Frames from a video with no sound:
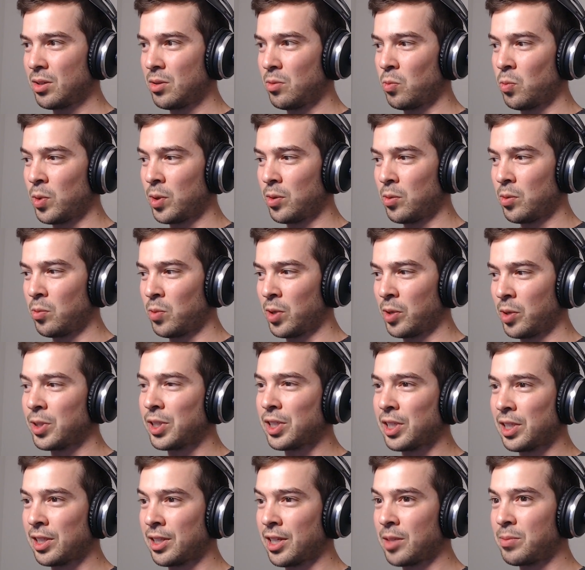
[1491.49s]
w- what
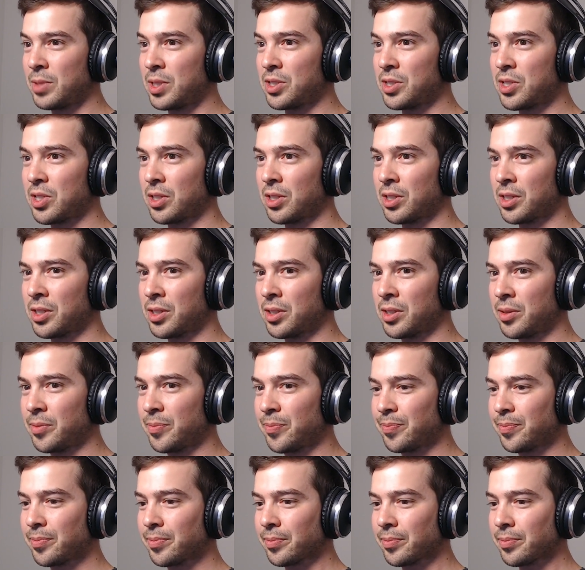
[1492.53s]
really led me to
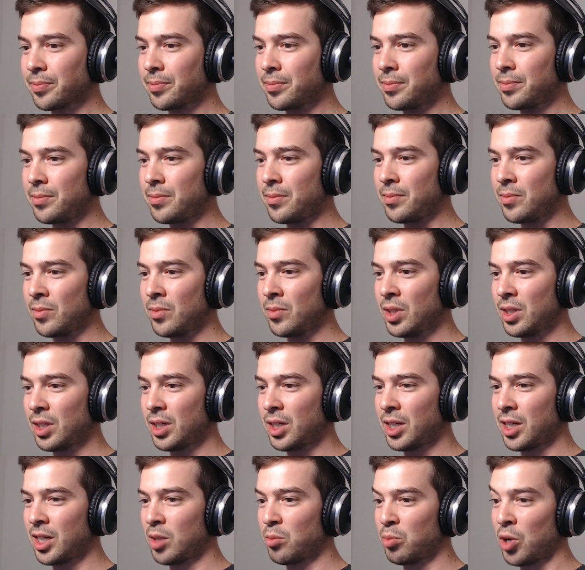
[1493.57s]

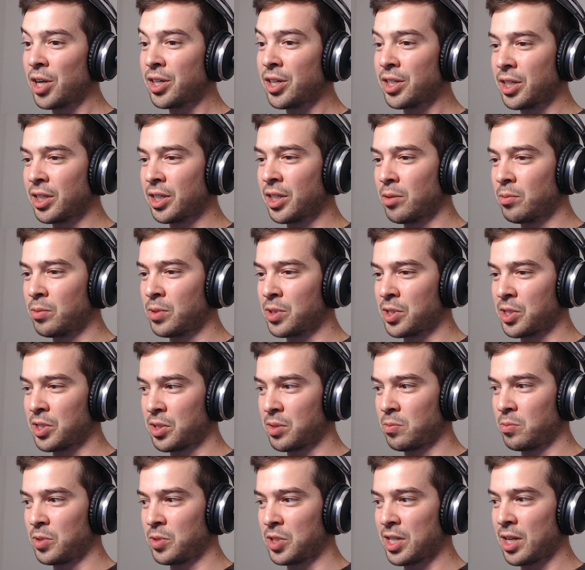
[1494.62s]
uh, broadening it was
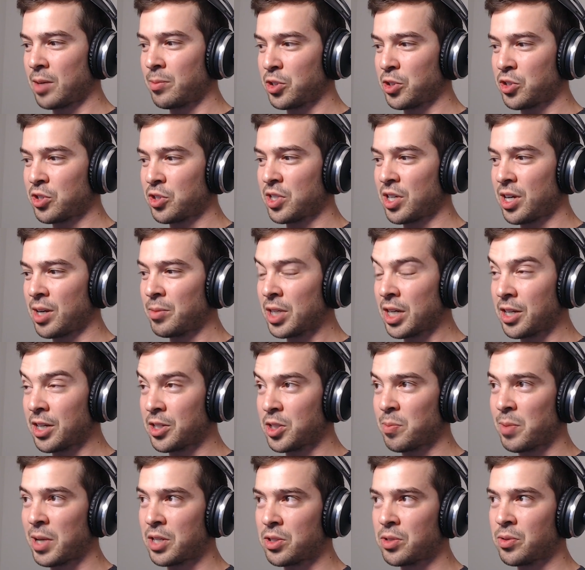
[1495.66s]
was how much time that i
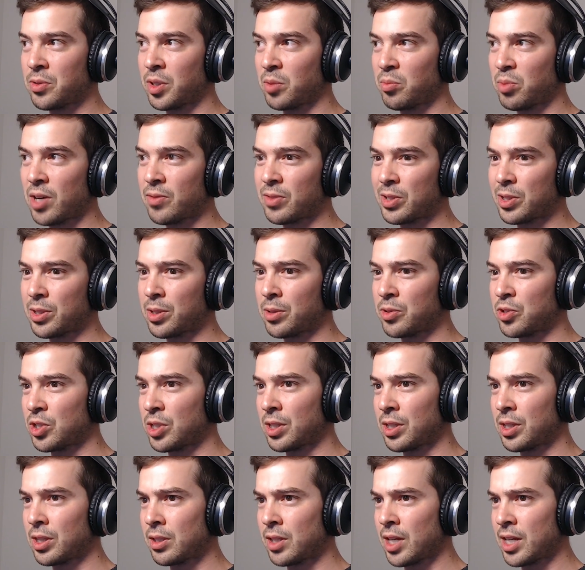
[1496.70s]
spent doing private
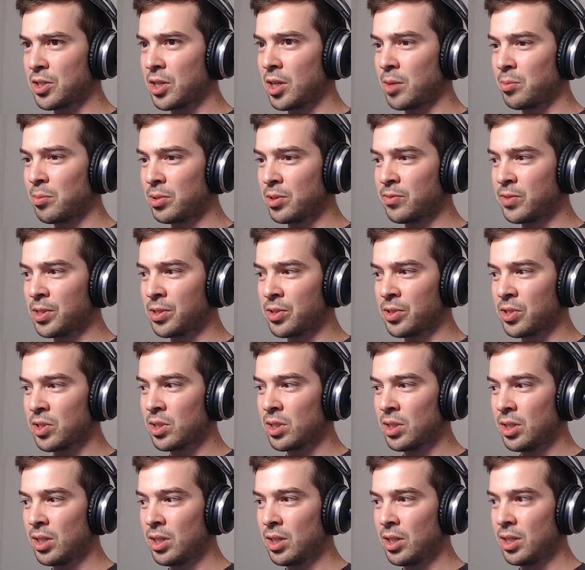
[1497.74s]
coaching in the last couple of years
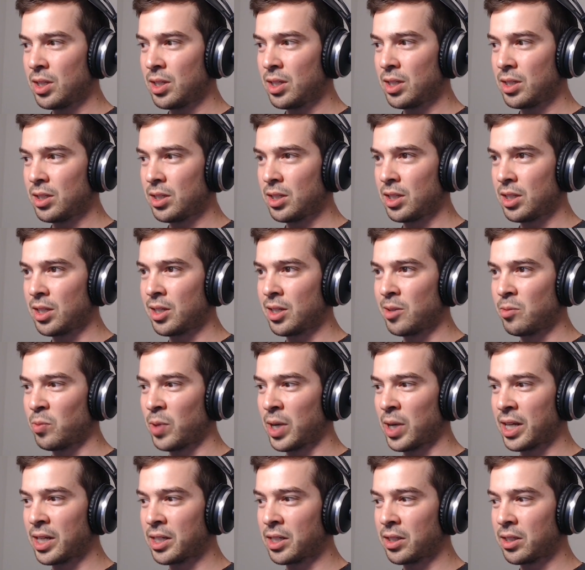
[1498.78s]
uh,
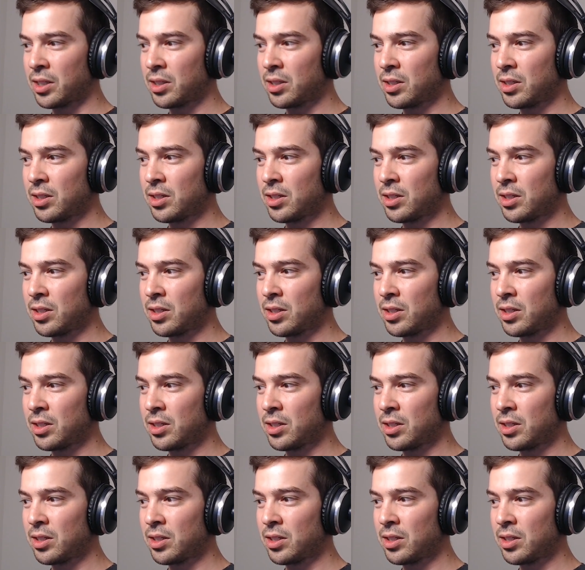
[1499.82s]
when